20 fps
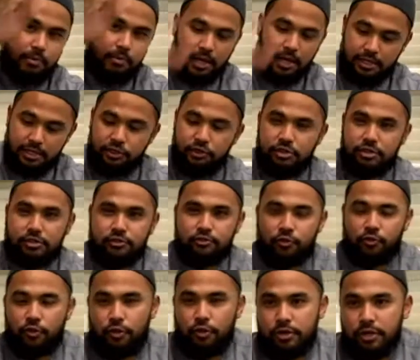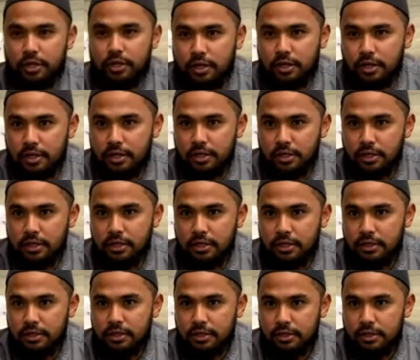as you throw the
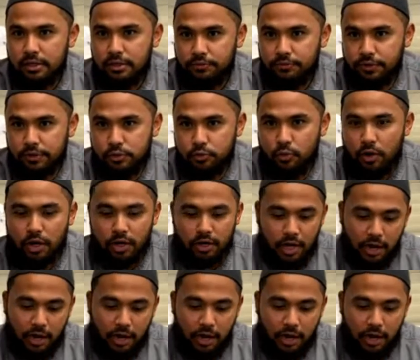first one.